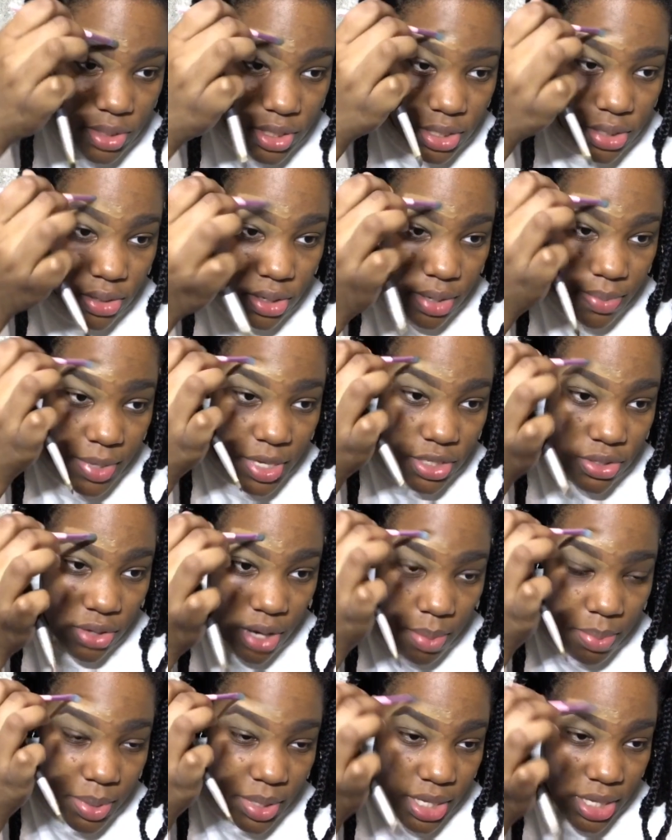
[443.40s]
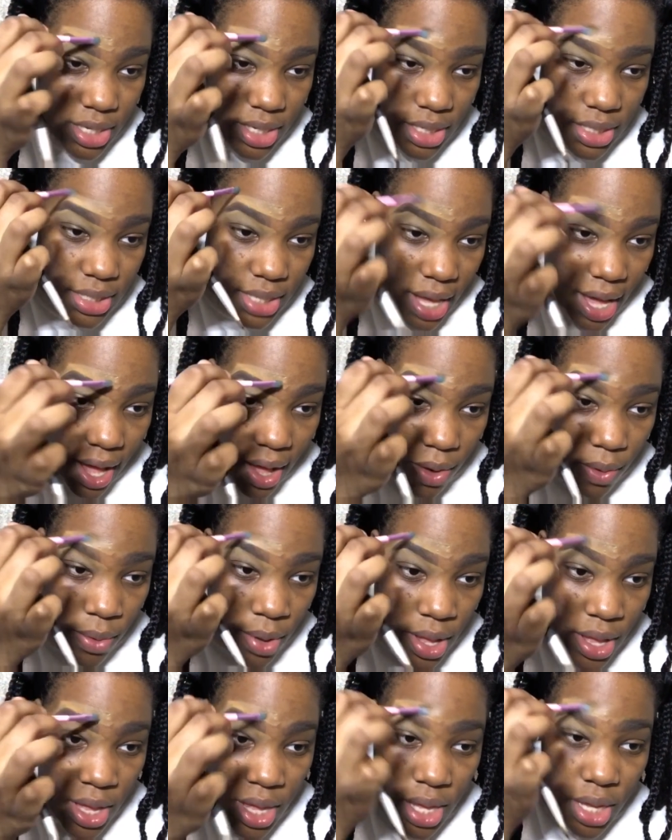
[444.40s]
going to make sure I blend this out.
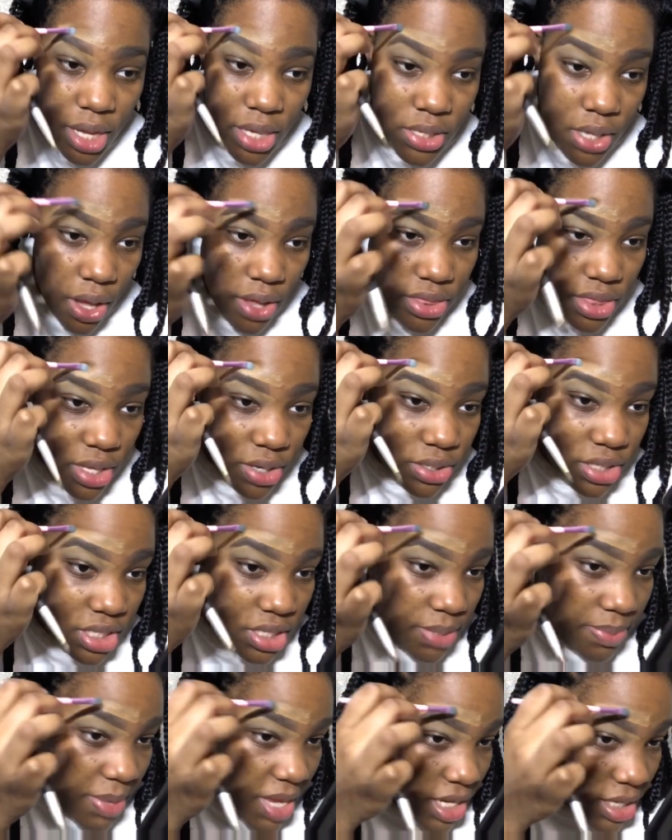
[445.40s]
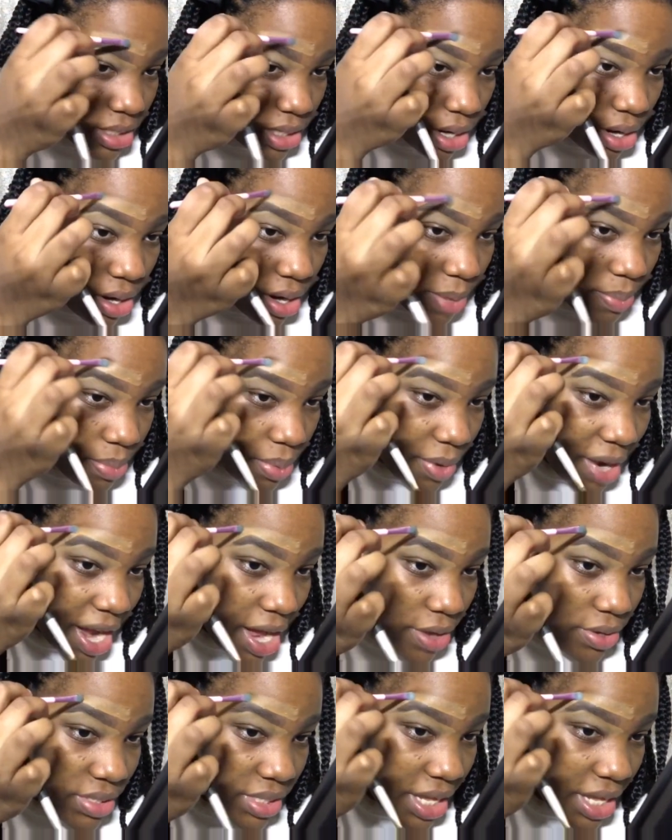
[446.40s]
Because although she makes her brows like